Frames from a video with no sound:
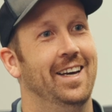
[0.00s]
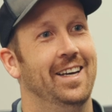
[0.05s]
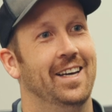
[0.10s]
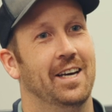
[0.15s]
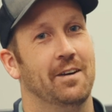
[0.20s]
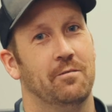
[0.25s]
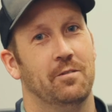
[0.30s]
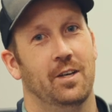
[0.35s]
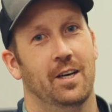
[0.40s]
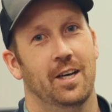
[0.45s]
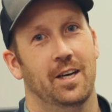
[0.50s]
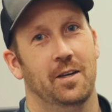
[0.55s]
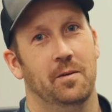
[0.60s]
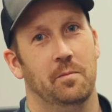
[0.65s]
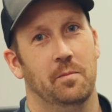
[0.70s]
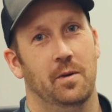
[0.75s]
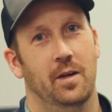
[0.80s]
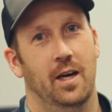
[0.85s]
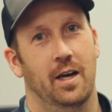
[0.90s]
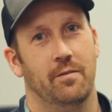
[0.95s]
hey, I've
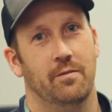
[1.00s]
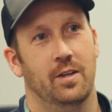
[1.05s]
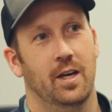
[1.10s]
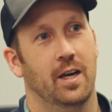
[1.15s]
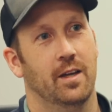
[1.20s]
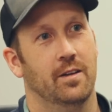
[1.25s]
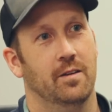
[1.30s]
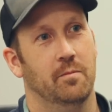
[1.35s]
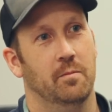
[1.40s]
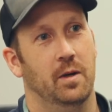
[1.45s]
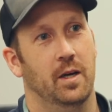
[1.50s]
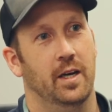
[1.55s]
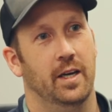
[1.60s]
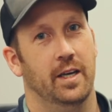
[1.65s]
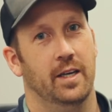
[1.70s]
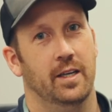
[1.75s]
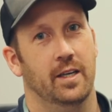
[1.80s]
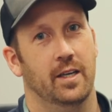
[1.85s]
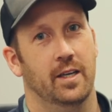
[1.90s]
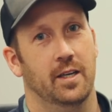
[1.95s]
got I've got
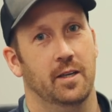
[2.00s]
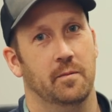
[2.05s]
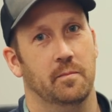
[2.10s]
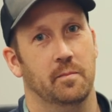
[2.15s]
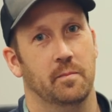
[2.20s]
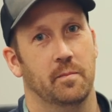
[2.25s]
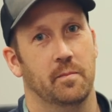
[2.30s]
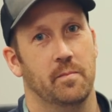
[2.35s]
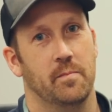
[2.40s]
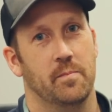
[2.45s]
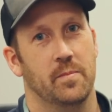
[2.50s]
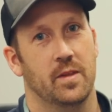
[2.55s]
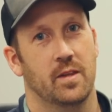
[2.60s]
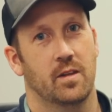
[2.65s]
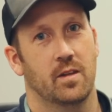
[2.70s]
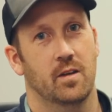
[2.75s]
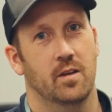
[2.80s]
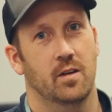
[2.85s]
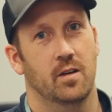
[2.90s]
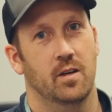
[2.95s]
my uh,
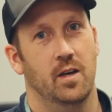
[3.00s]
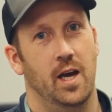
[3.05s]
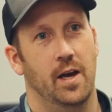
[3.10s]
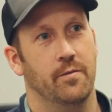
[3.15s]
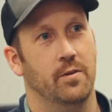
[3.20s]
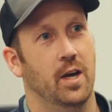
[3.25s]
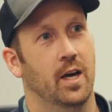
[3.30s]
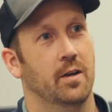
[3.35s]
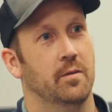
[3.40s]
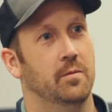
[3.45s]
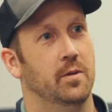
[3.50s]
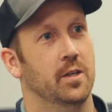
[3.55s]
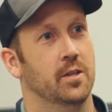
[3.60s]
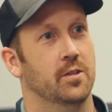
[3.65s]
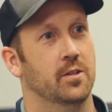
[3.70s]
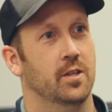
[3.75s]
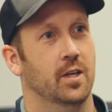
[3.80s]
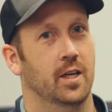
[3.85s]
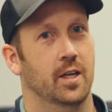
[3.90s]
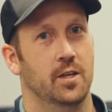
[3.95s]
I've got
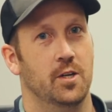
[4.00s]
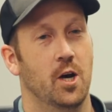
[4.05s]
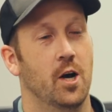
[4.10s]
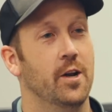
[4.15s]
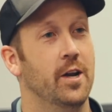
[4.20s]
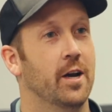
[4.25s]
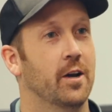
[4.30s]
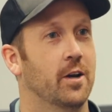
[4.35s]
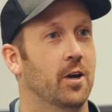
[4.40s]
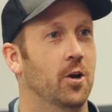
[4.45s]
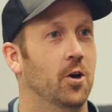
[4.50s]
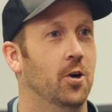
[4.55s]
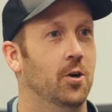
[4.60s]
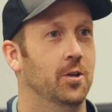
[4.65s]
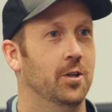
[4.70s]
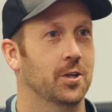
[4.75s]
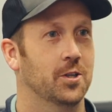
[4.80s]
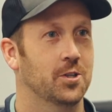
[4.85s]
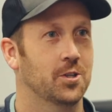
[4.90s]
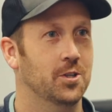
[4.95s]
this uh,
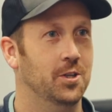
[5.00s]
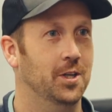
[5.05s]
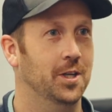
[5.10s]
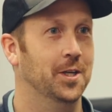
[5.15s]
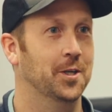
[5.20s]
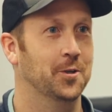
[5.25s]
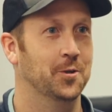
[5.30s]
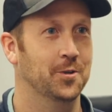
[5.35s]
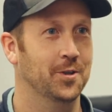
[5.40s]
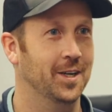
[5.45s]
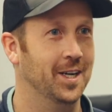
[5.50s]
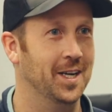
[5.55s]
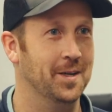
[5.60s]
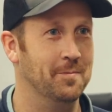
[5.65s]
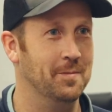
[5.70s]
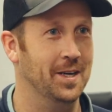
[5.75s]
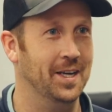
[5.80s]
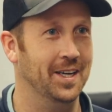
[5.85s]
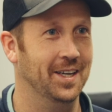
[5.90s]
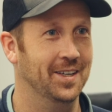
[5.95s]
non-alcoholic slush that I
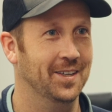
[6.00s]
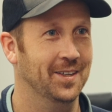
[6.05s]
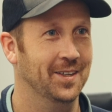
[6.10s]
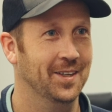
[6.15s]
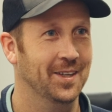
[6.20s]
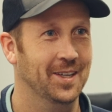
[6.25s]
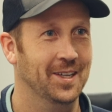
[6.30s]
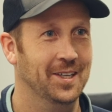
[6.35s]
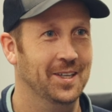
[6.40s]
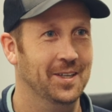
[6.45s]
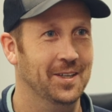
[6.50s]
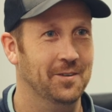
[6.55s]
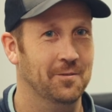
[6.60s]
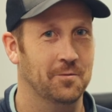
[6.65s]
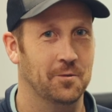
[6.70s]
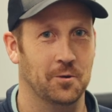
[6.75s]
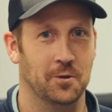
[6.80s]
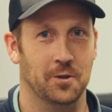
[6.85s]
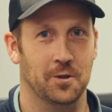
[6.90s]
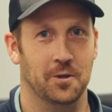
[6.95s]
make
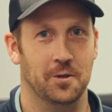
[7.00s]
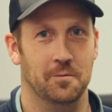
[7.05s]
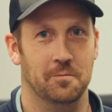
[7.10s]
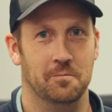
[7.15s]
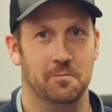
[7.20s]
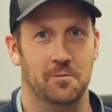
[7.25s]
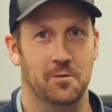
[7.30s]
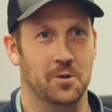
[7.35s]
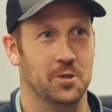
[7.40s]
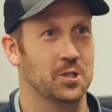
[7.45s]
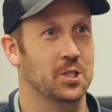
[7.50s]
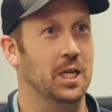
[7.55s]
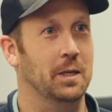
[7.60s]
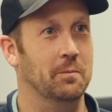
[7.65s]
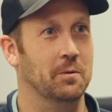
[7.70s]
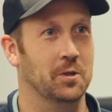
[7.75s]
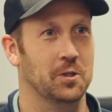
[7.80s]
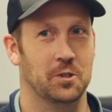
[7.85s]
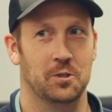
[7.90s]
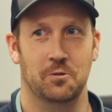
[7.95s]
for for
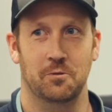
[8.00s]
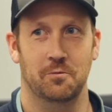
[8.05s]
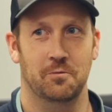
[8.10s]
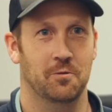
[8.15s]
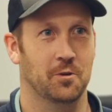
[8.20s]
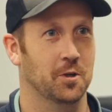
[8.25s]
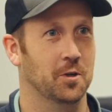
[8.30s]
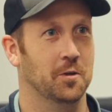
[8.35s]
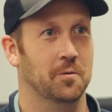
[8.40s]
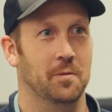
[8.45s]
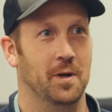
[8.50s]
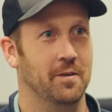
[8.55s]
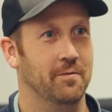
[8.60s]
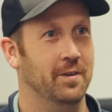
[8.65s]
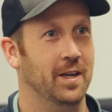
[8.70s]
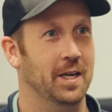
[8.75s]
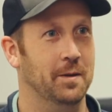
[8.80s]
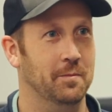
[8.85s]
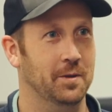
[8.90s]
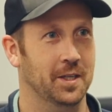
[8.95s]
summers for my
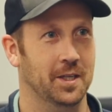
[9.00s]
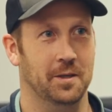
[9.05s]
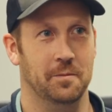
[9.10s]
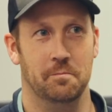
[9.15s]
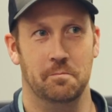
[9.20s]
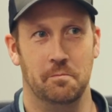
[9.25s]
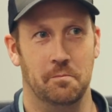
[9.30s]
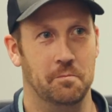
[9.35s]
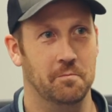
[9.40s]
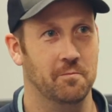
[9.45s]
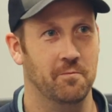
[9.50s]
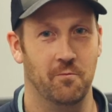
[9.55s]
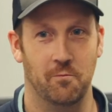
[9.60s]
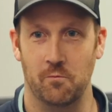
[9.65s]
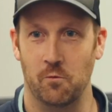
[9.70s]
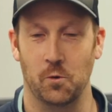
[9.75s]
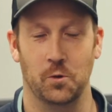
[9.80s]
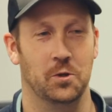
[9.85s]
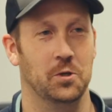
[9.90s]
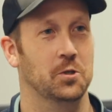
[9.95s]
family
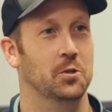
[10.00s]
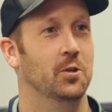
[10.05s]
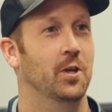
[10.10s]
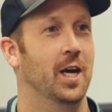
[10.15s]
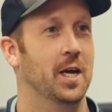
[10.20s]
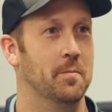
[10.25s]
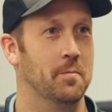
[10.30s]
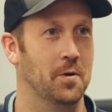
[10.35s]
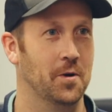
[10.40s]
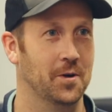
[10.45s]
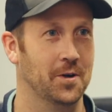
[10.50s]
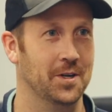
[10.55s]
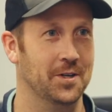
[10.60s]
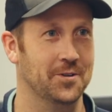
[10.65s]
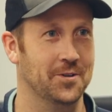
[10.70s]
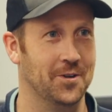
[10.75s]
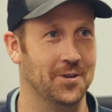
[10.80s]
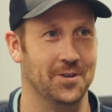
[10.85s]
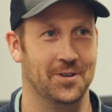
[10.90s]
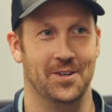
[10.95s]
Fourth of July
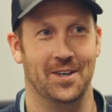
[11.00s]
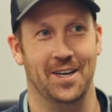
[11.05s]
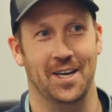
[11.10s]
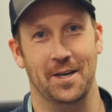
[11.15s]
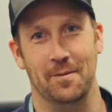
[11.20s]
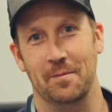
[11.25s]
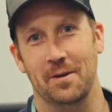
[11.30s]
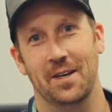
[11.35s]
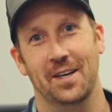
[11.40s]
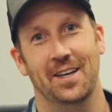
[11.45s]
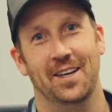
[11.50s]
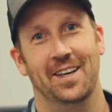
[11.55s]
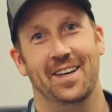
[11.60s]
parties all right. the time,